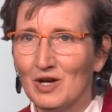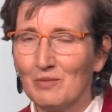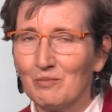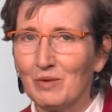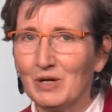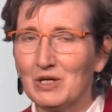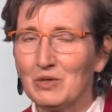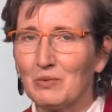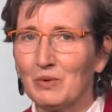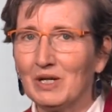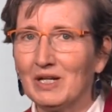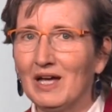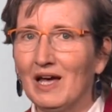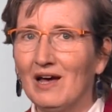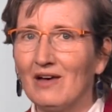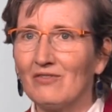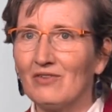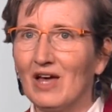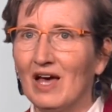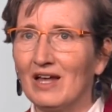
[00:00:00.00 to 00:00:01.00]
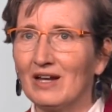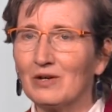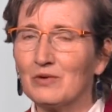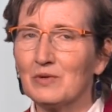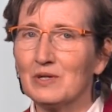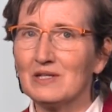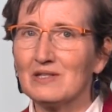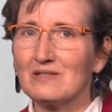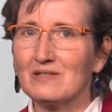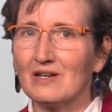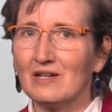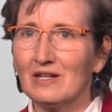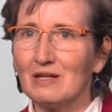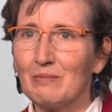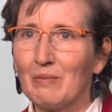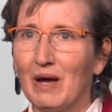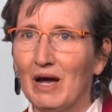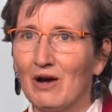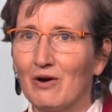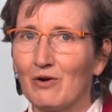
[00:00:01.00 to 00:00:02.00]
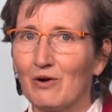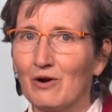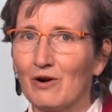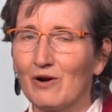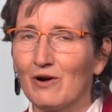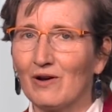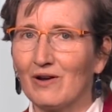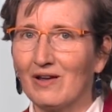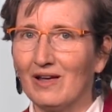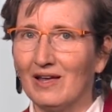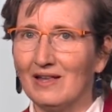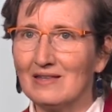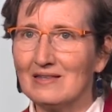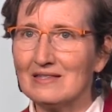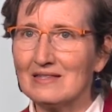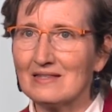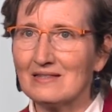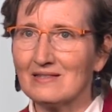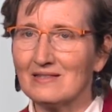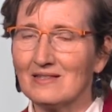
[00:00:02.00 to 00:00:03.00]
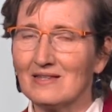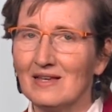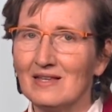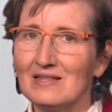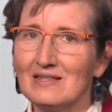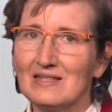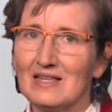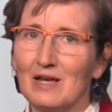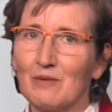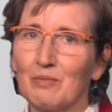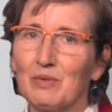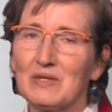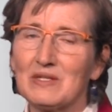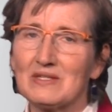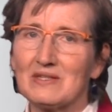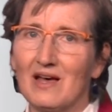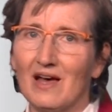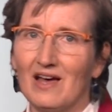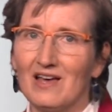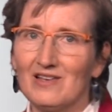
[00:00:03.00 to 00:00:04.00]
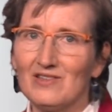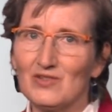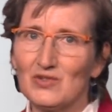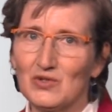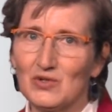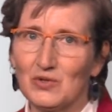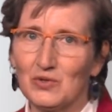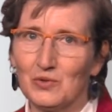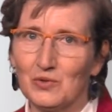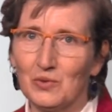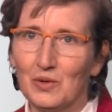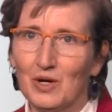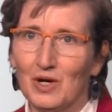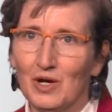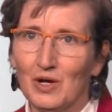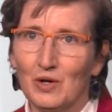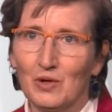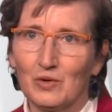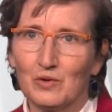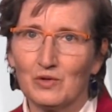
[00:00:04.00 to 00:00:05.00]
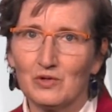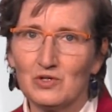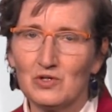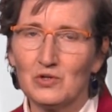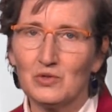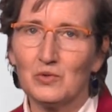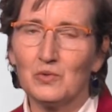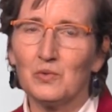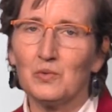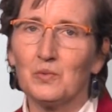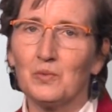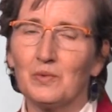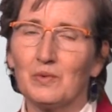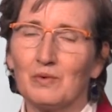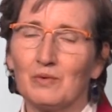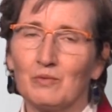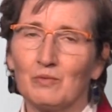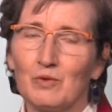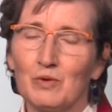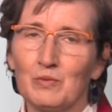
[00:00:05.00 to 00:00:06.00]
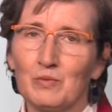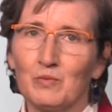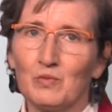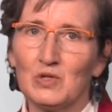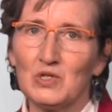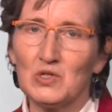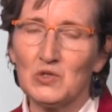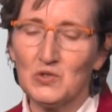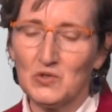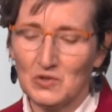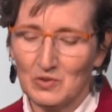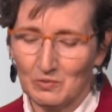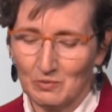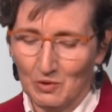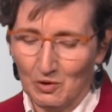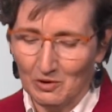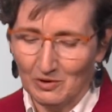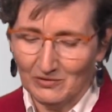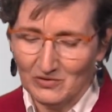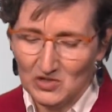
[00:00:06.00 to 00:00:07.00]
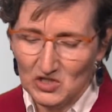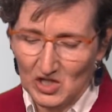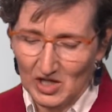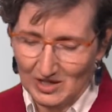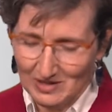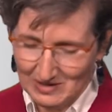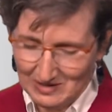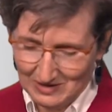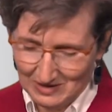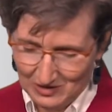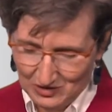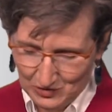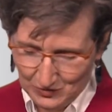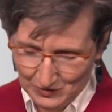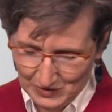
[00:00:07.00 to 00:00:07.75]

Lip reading: but you want to have adequate study power and sample size to reduce the role of chance in your